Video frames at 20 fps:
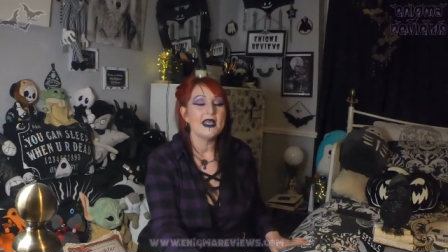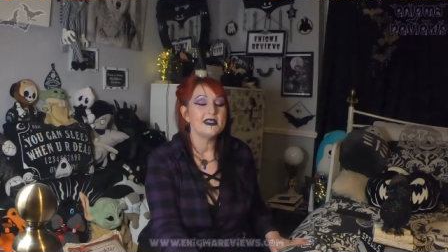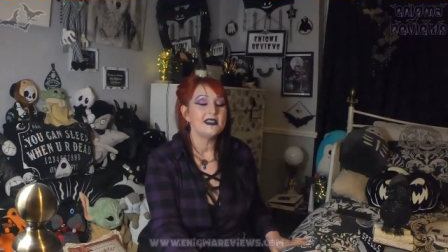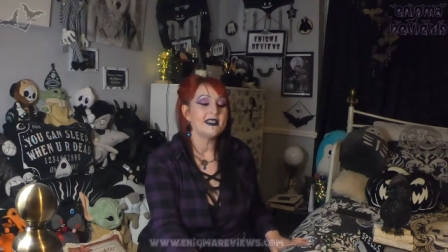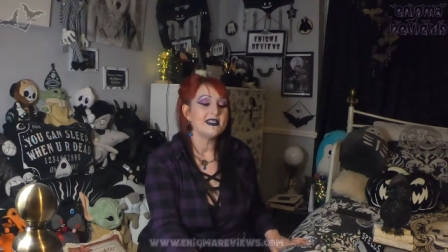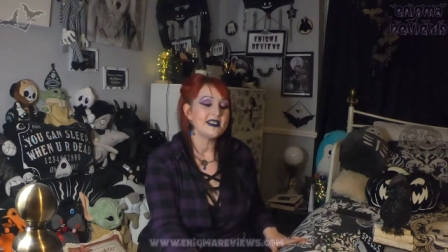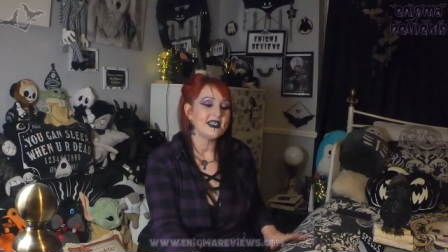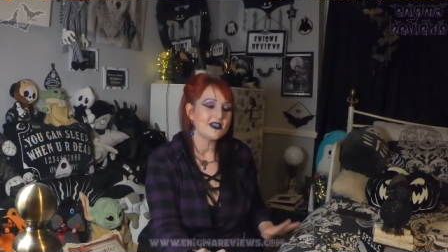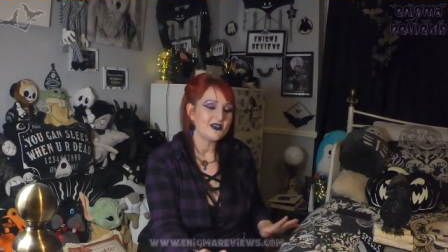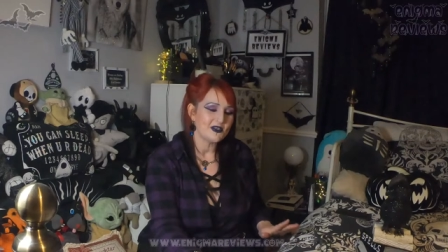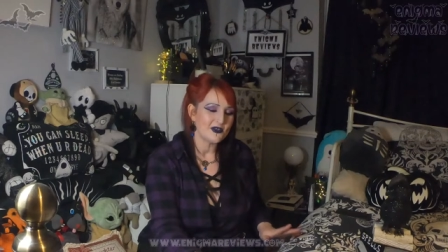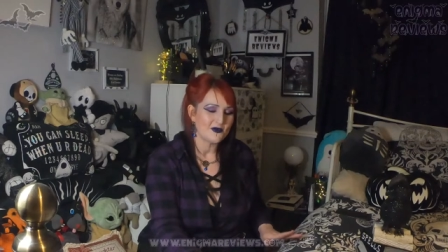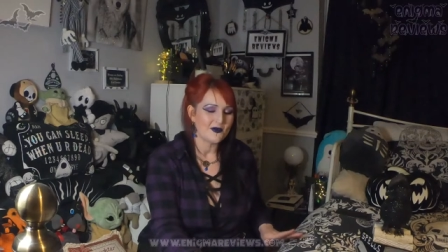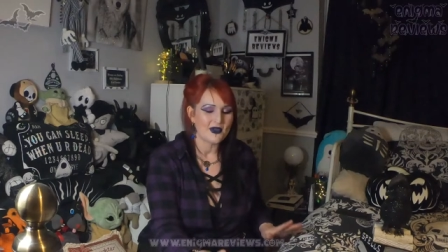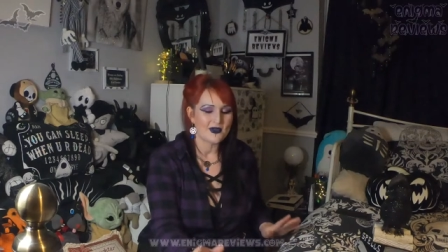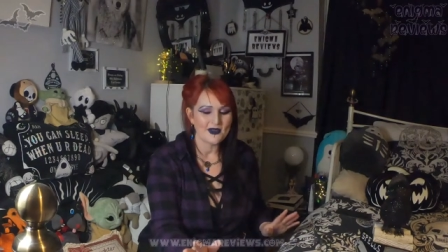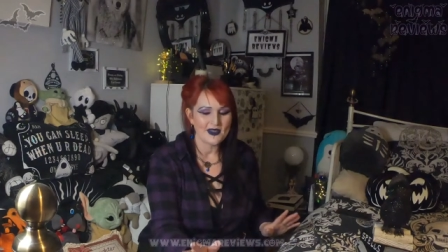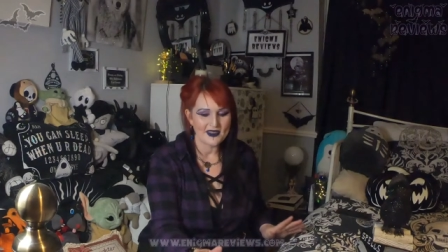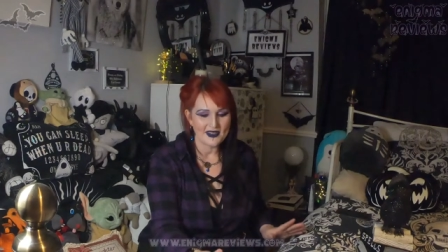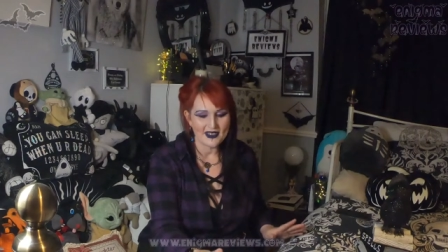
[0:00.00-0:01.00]
She said, don't
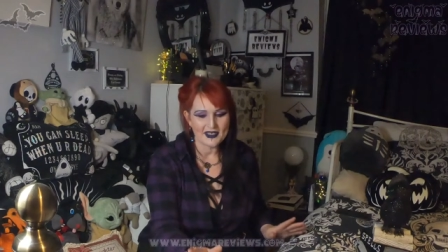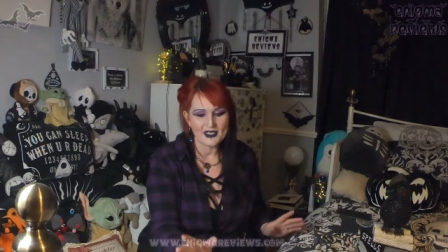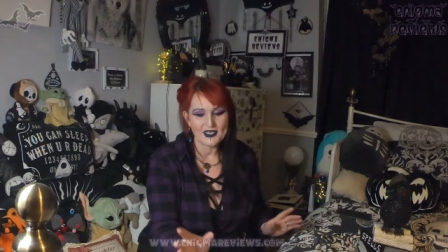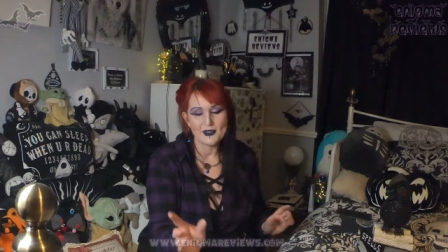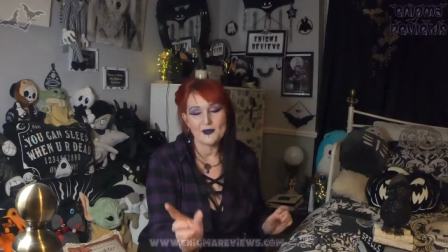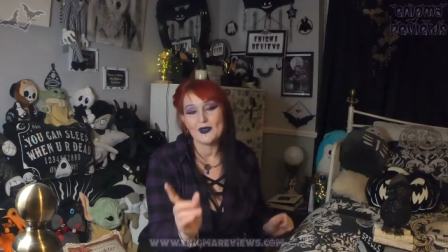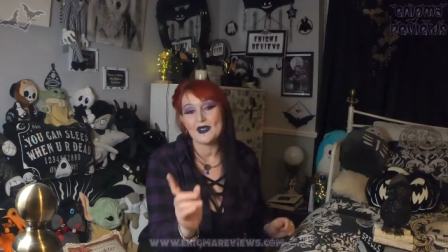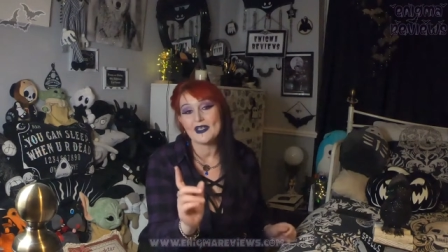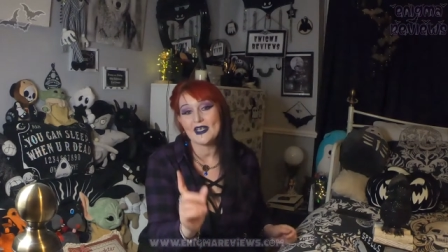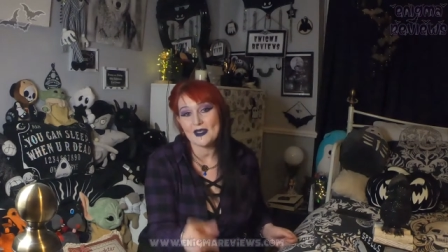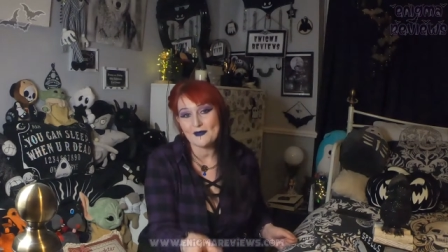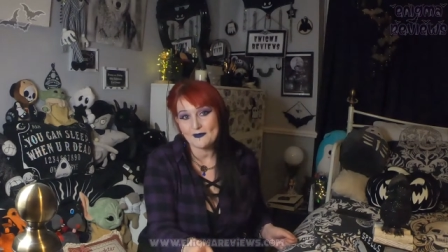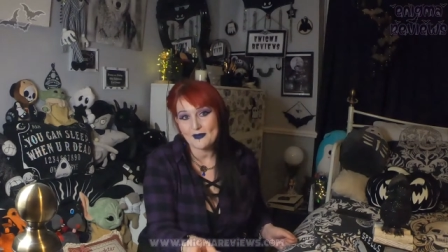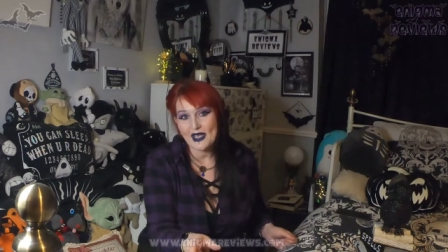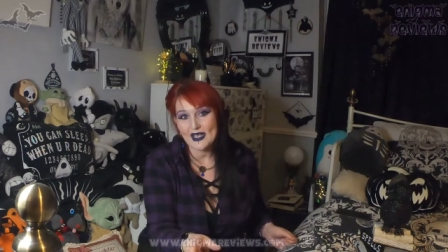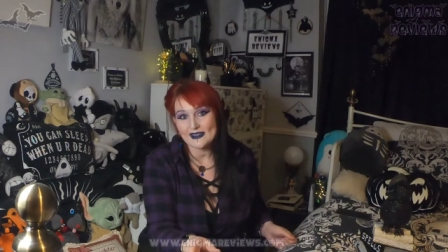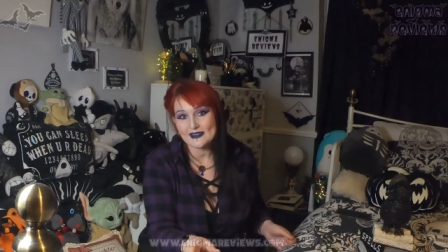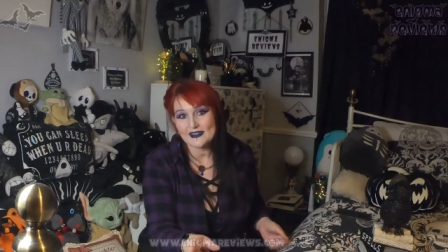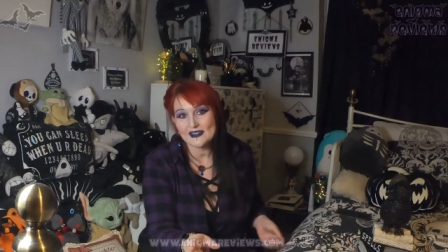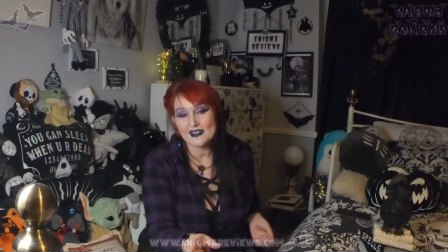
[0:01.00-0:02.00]
worry, thank you, I'll get
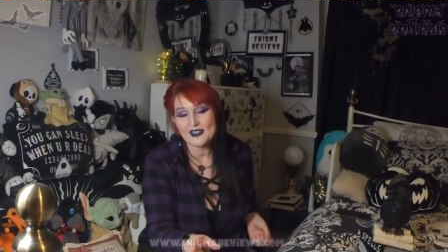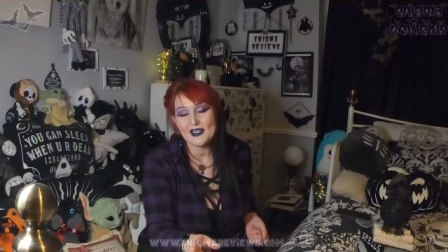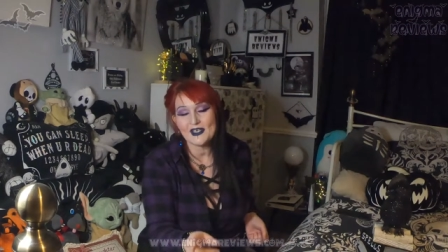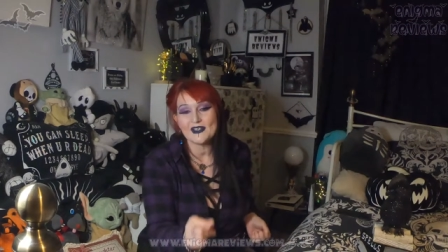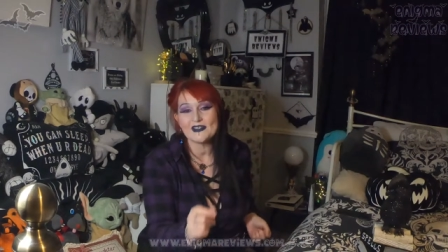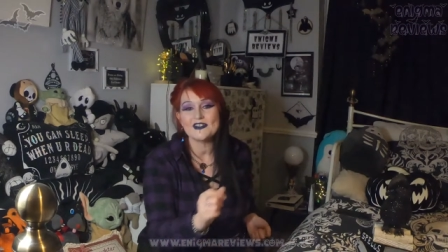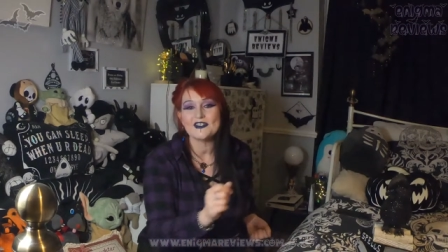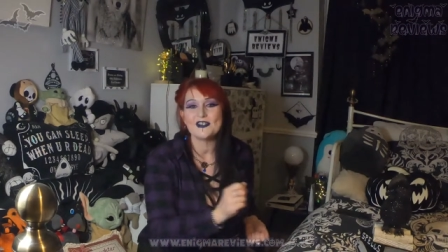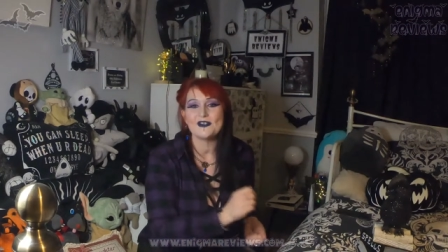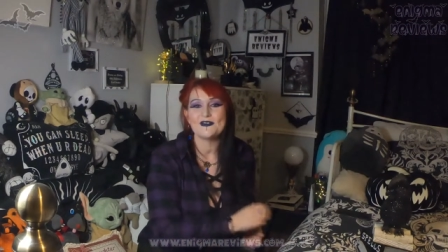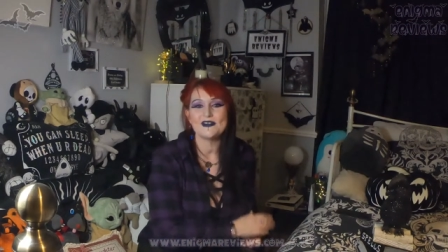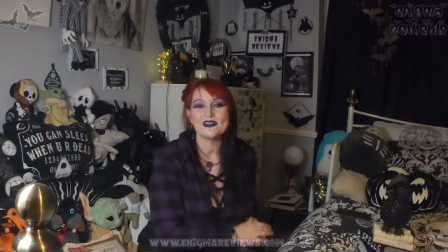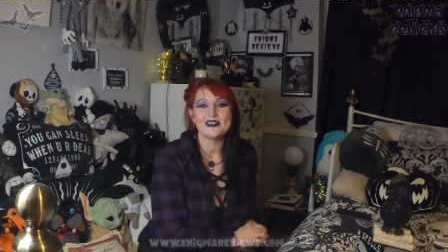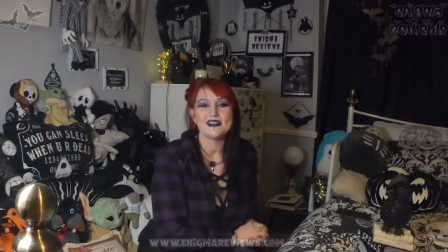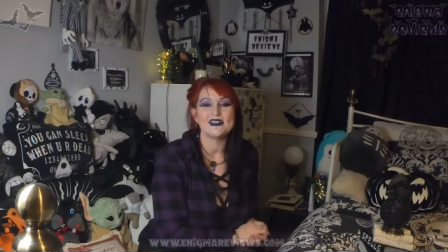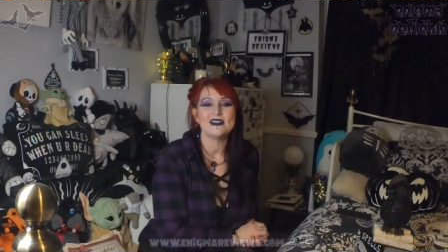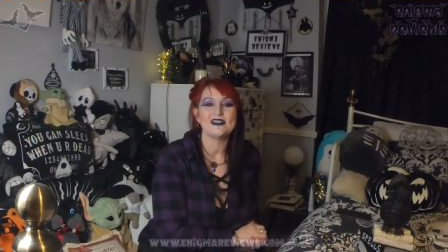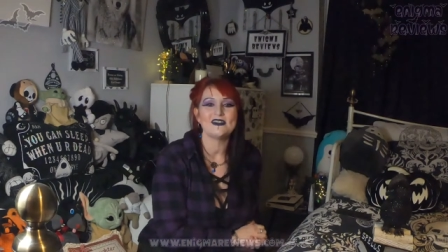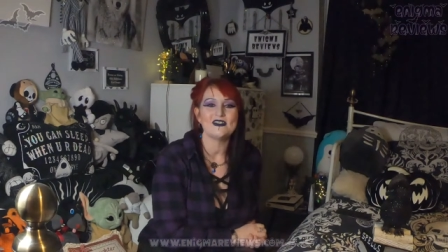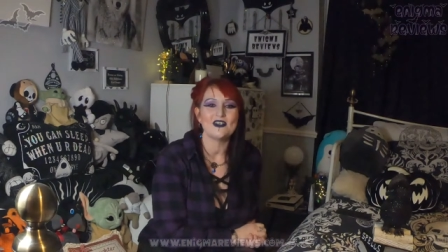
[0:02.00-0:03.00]
back to you as soon as
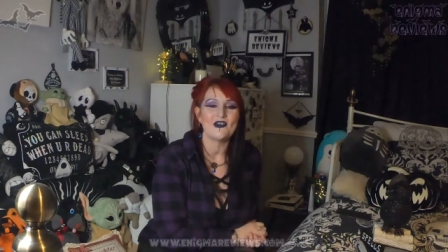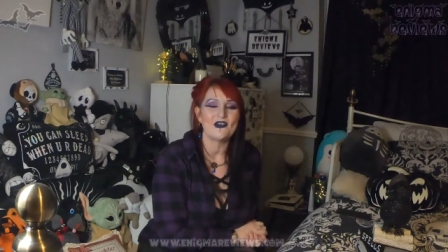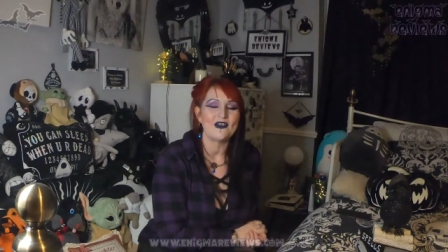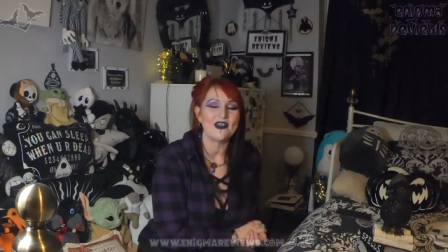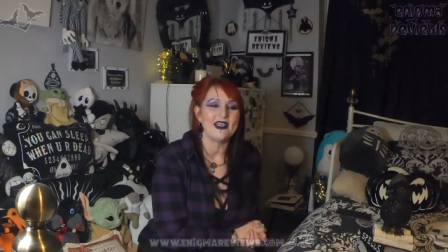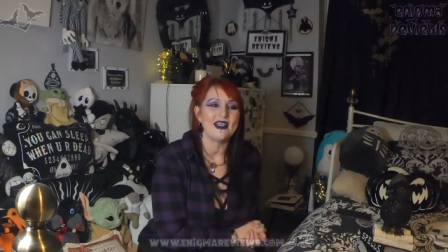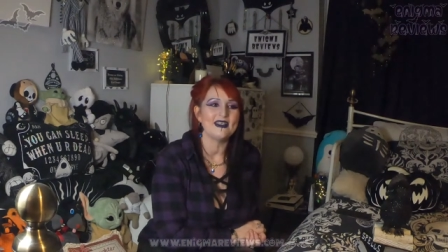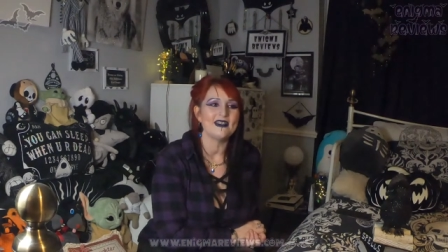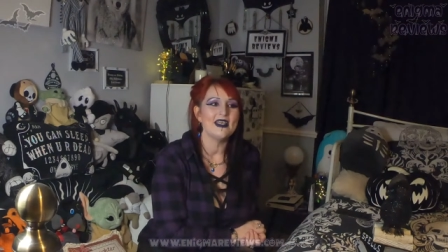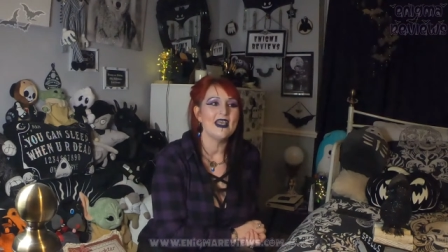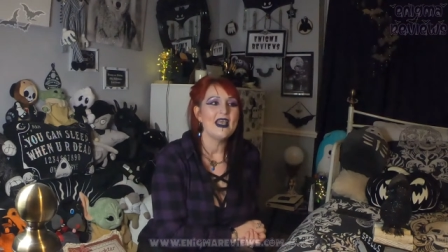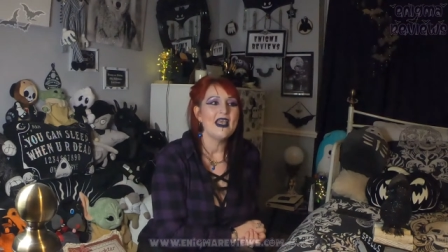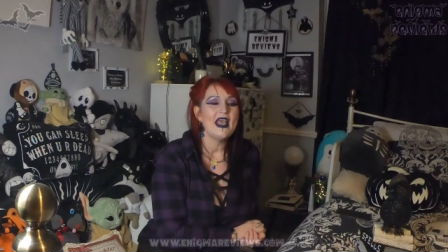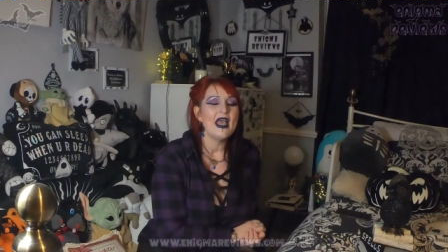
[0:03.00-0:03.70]
it's sorted.